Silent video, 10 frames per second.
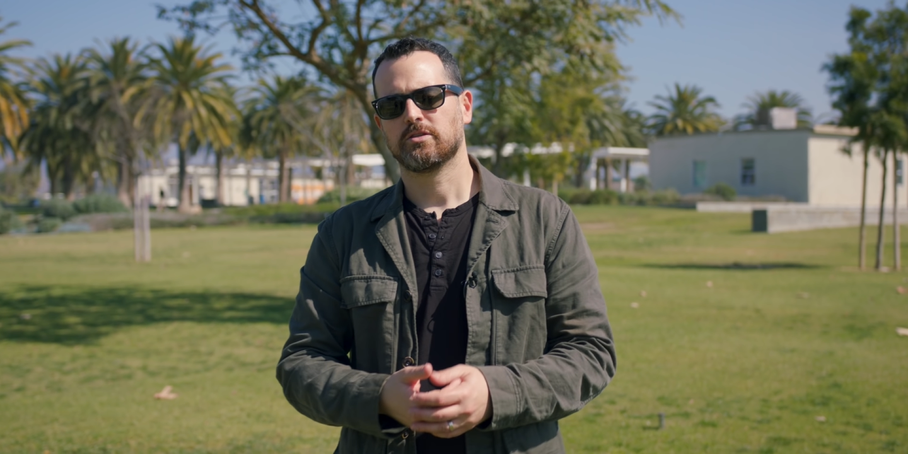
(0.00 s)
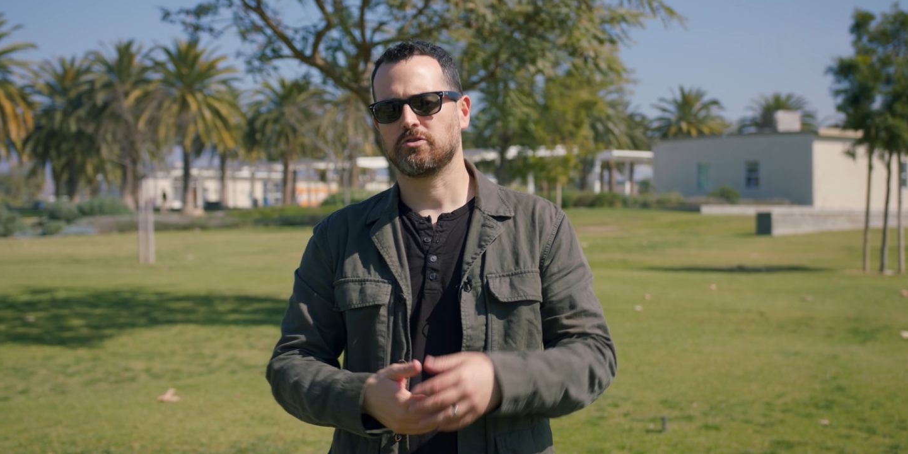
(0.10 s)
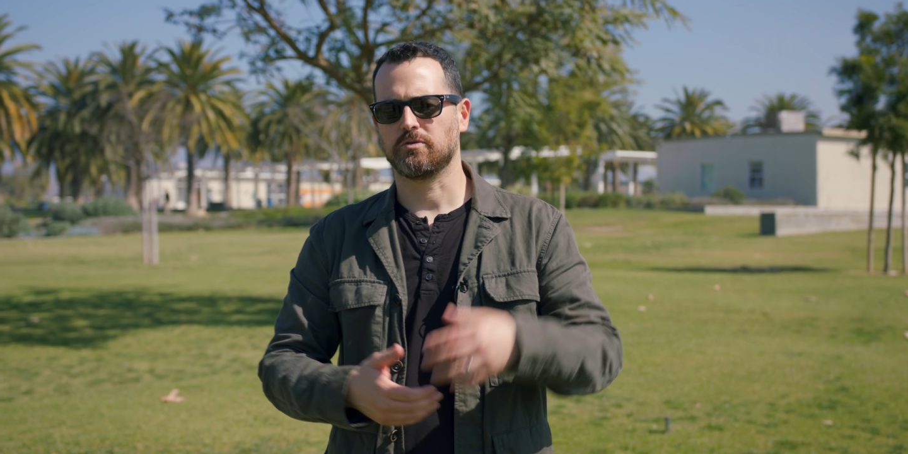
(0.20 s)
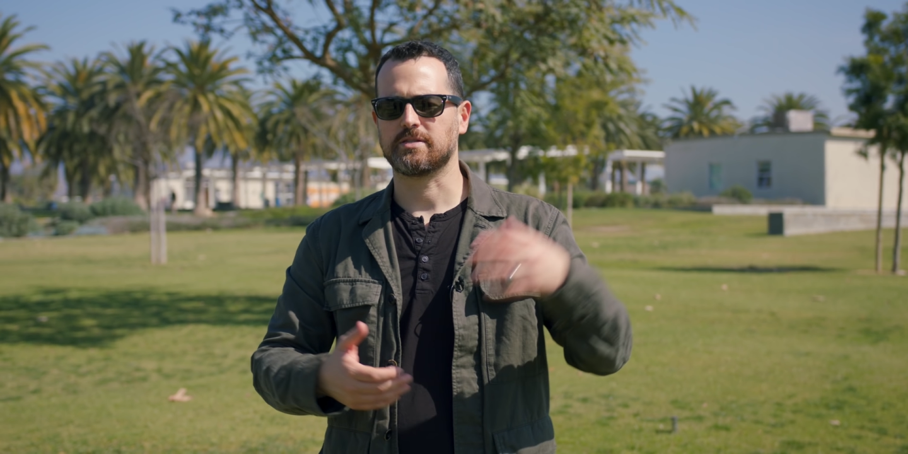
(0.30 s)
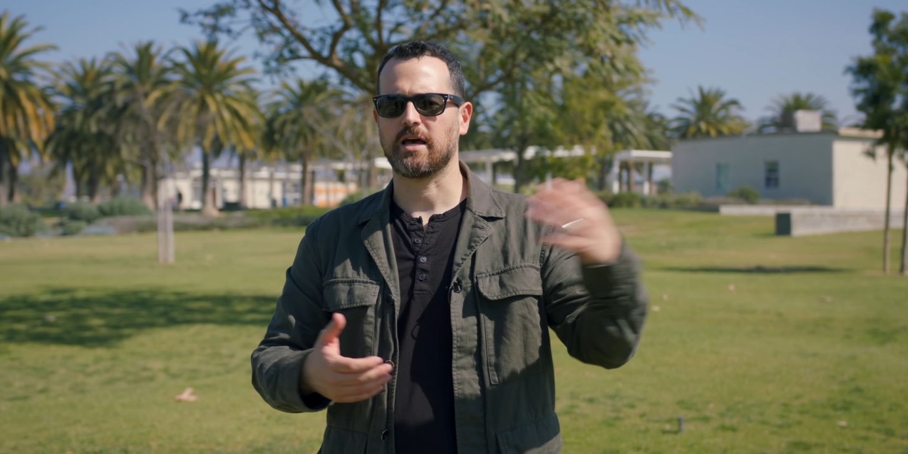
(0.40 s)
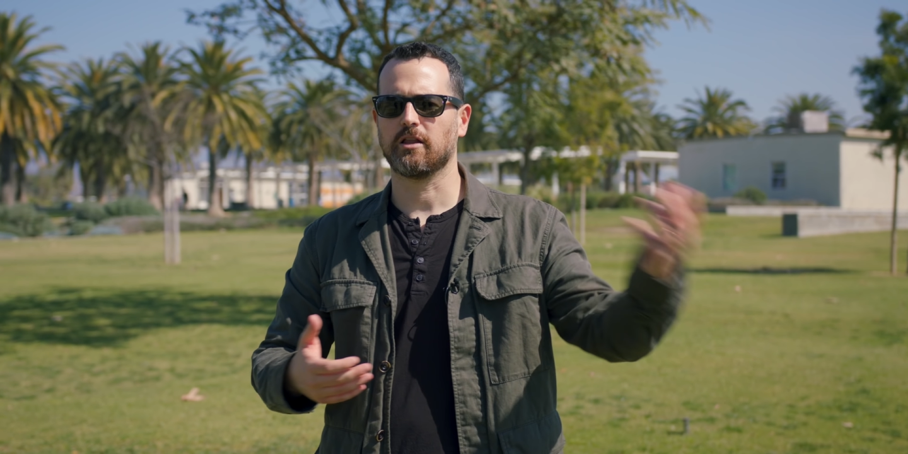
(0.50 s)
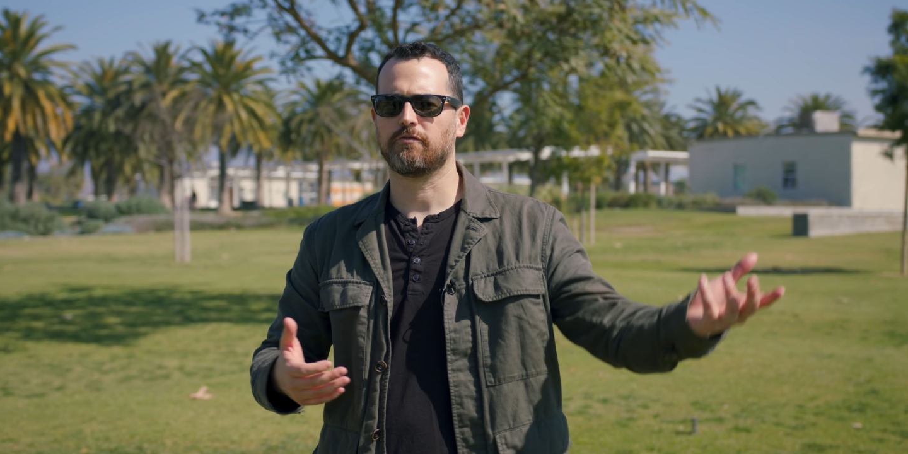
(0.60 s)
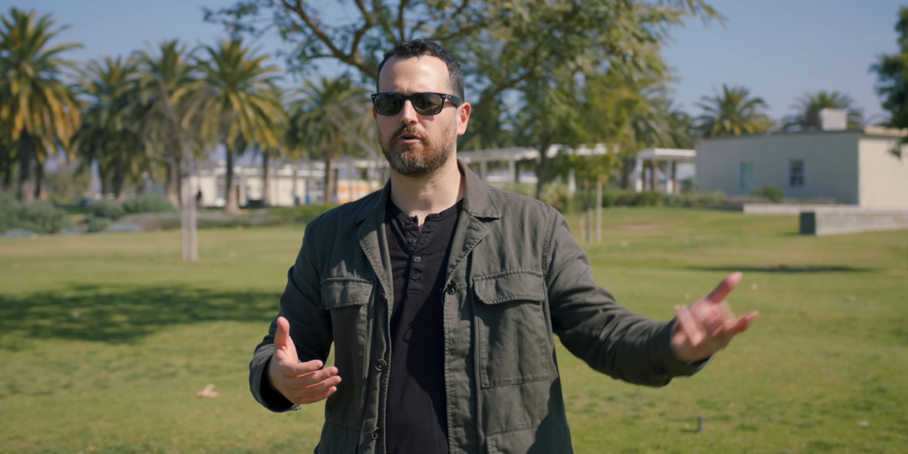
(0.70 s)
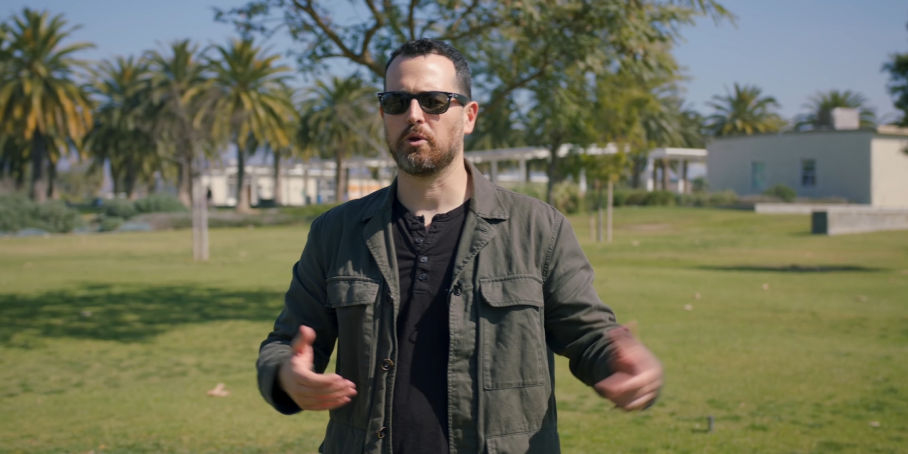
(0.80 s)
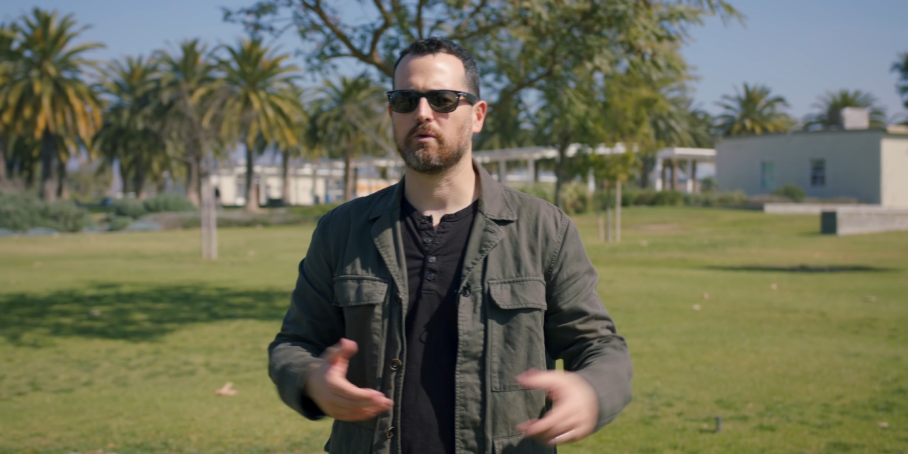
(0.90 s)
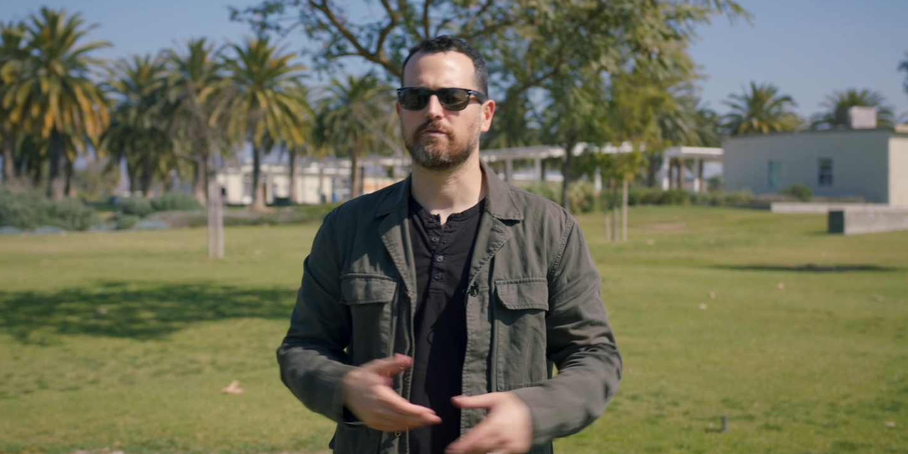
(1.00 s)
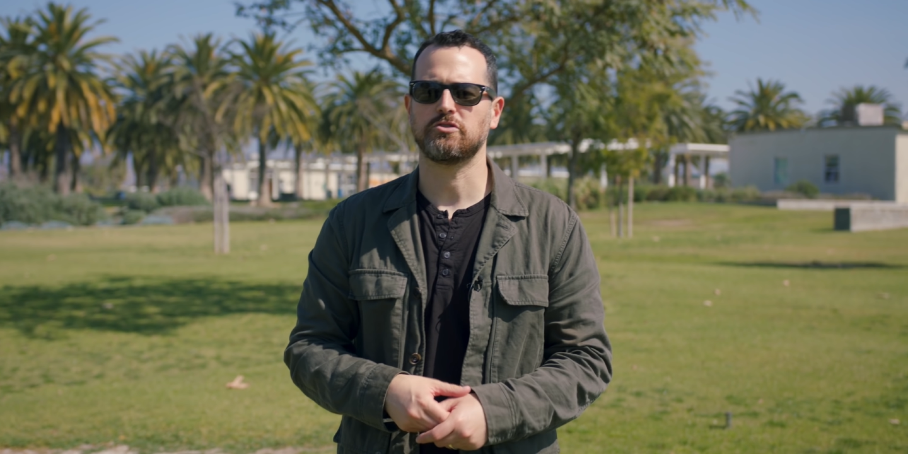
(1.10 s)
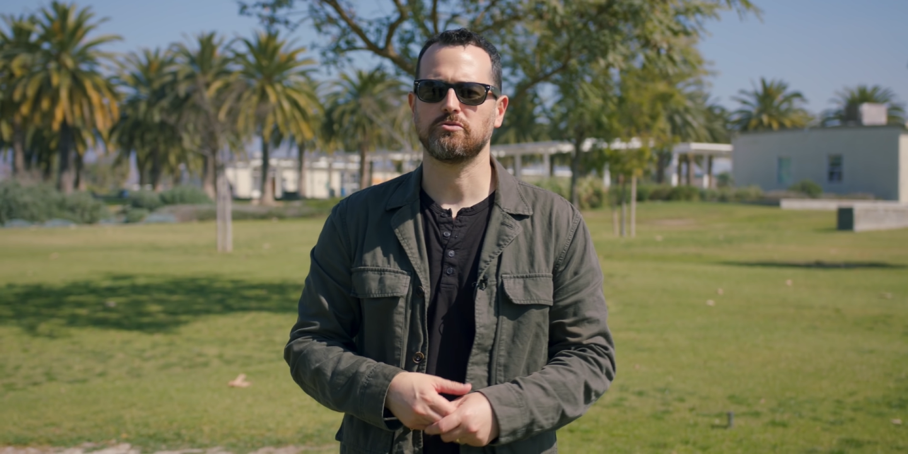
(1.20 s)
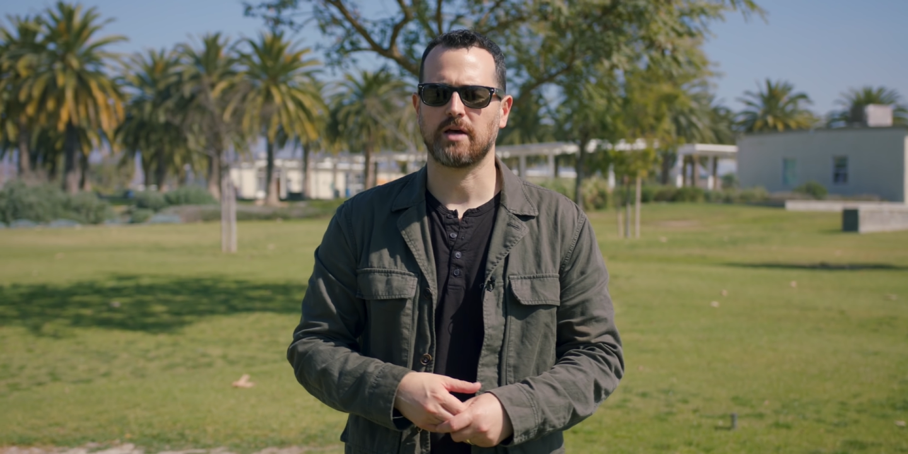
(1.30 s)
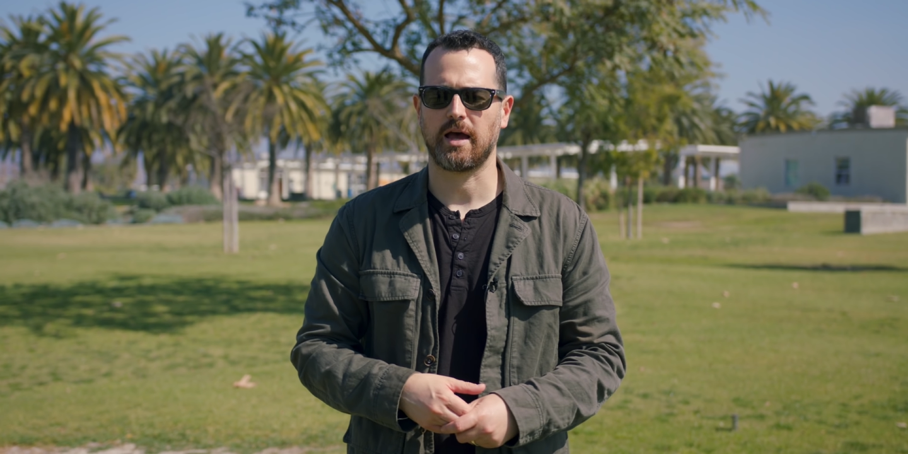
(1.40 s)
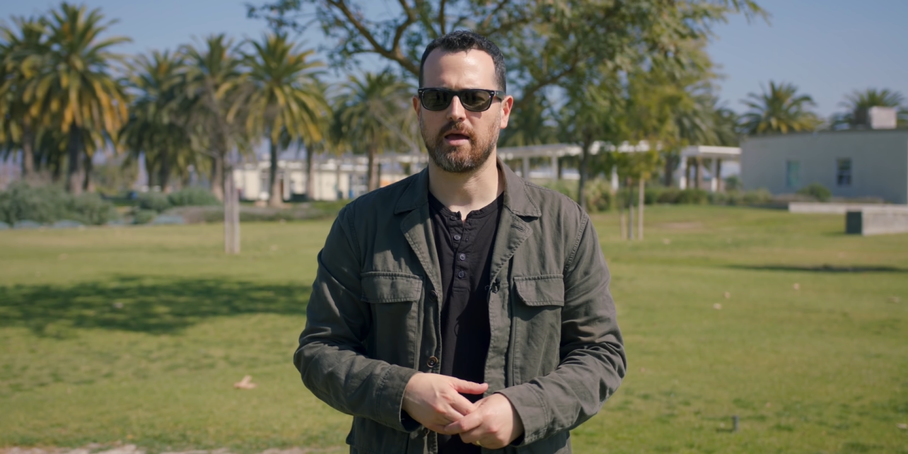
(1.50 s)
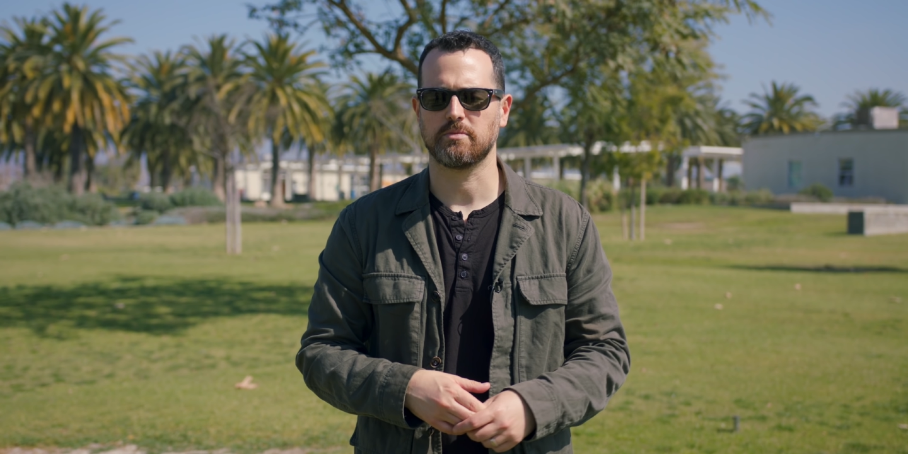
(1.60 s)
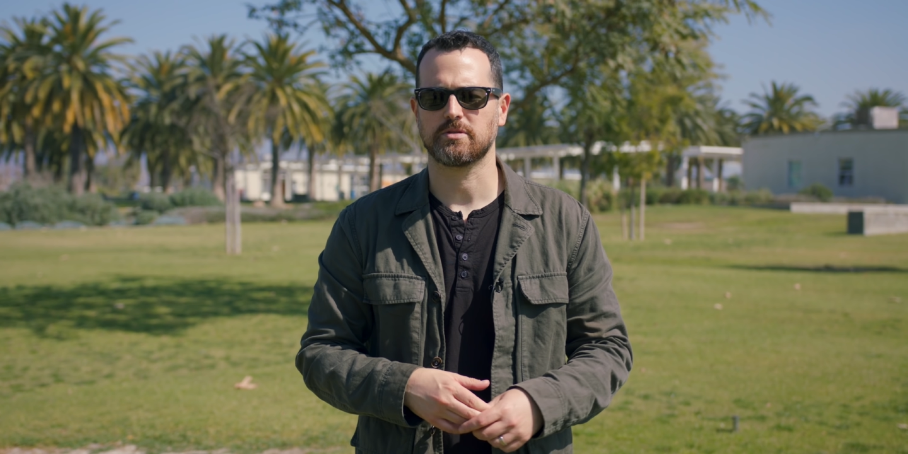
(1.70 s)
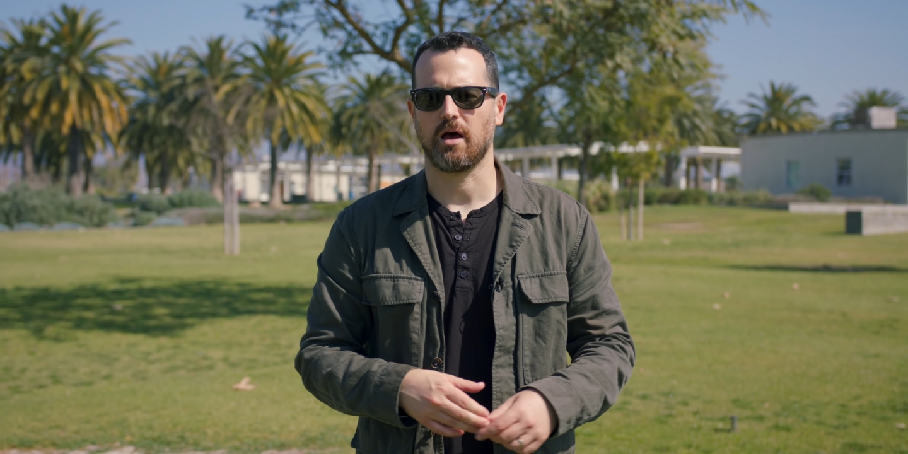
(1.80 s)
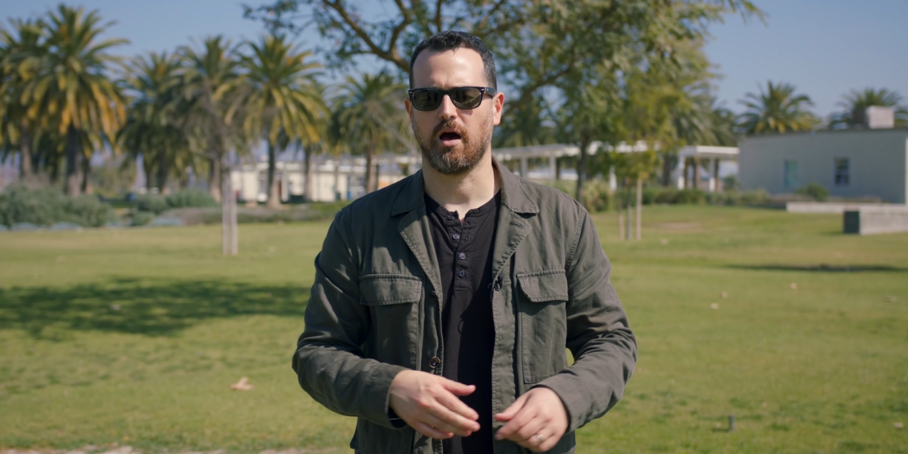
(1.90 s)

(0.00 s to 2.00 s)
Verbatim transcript: to the telephoto of 2x